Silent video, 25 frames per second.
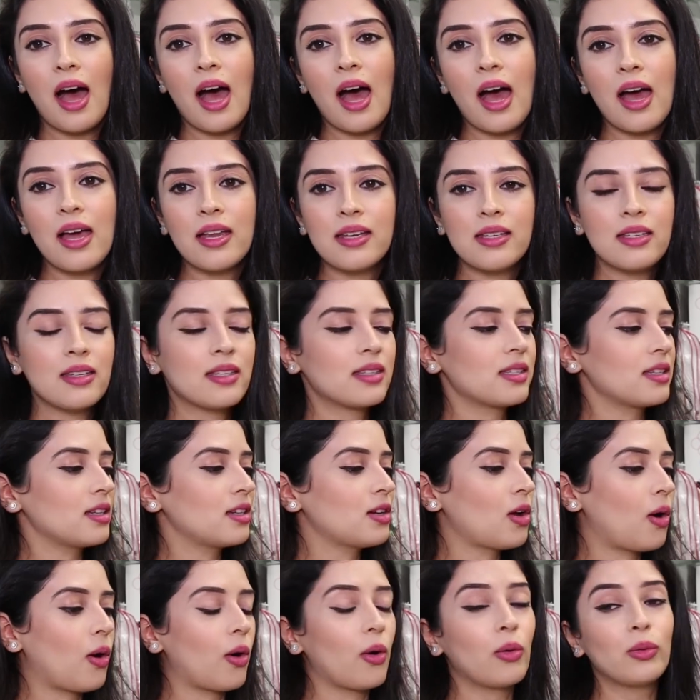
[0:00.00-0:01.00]
And
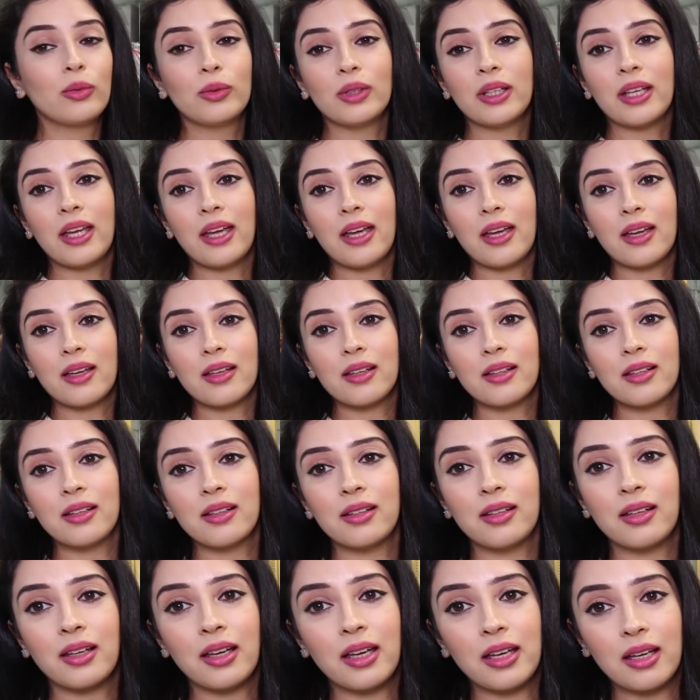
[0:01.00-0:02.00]
not only
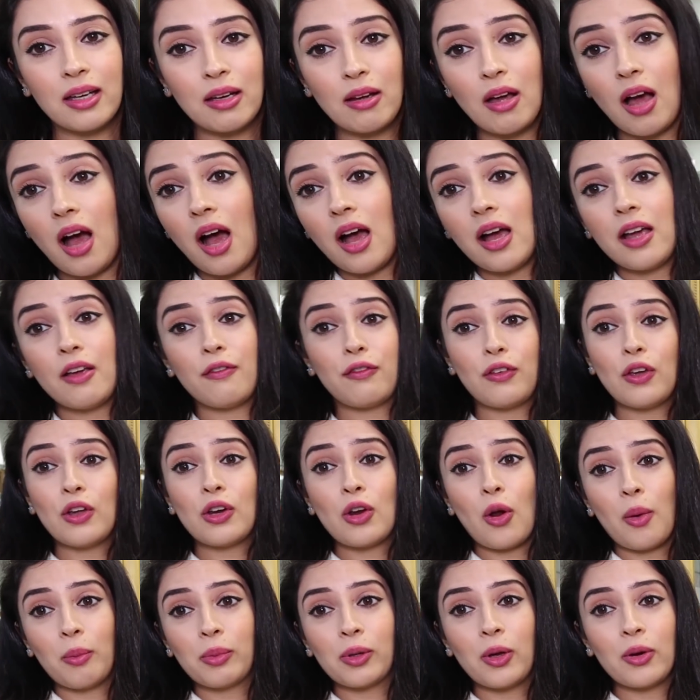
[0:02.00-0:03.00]
like if
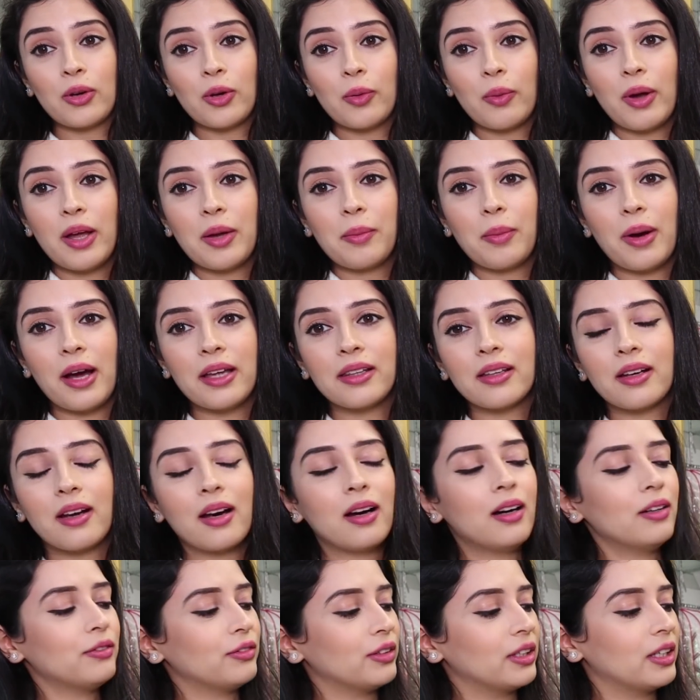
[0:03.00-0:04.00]
you're not blown away by the
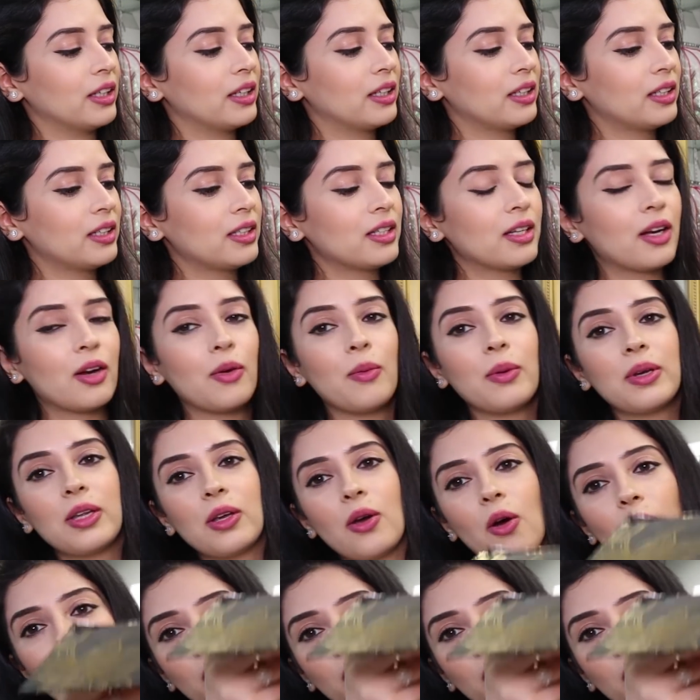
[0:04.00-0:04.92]
cover, when you